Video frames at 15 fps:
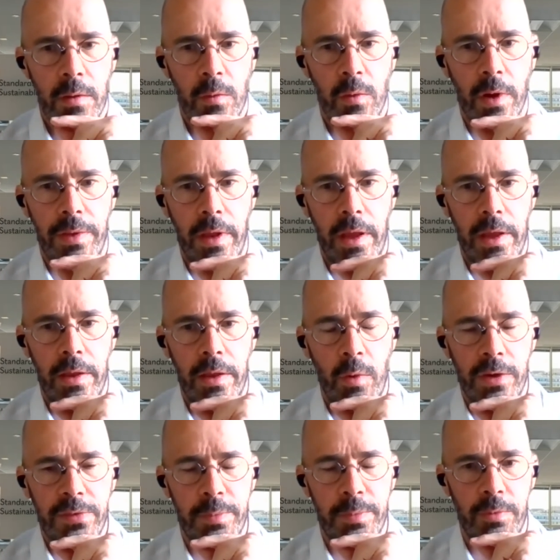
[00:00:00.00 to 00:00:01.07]
what it
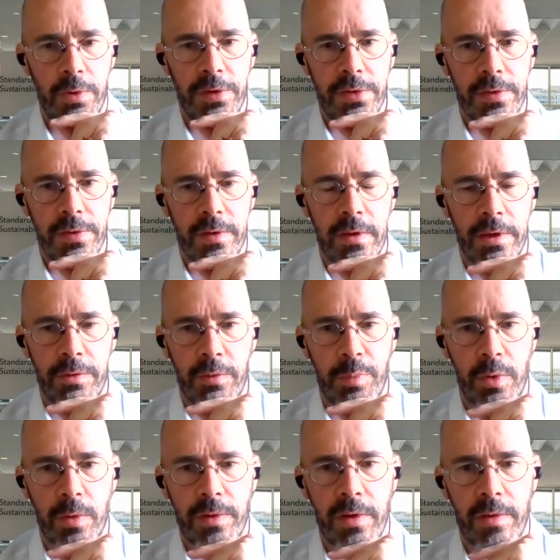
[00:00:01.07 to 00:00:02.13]
was recently
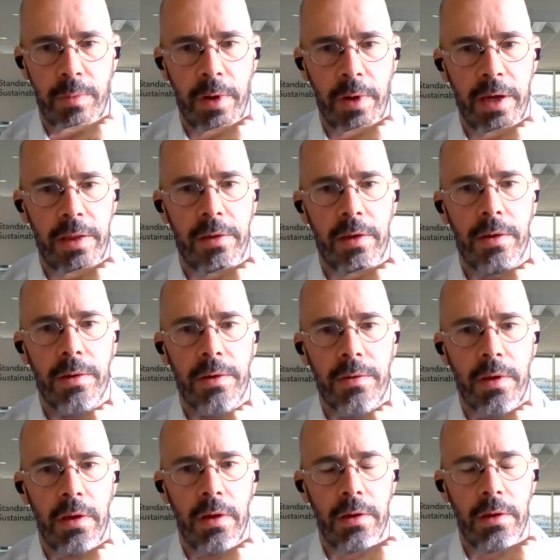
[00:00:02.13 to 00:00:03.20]
reported by the
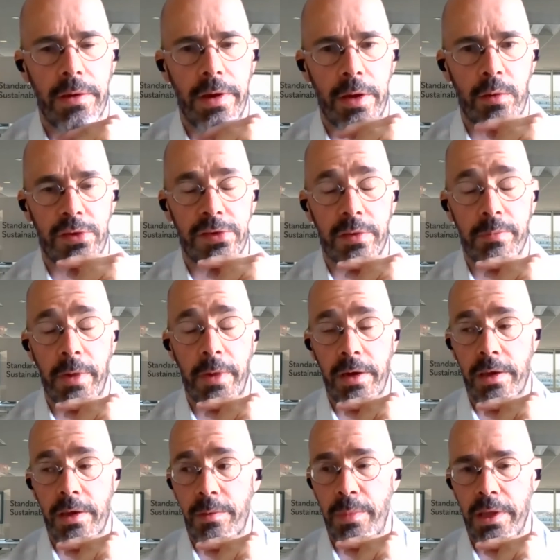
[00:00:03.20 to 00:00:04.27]
ecosystem
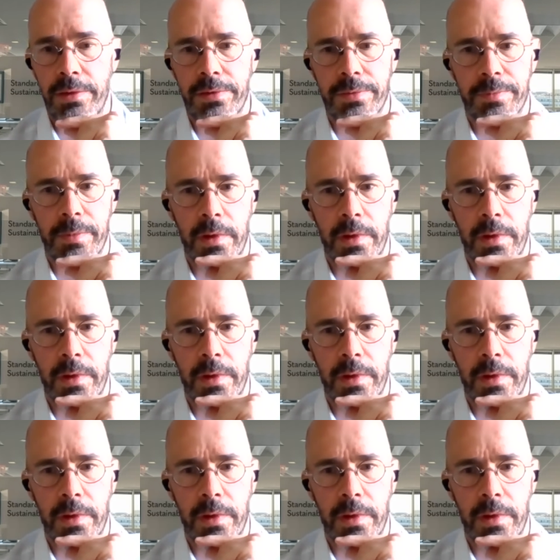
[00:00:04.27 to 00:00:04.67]
marketplace,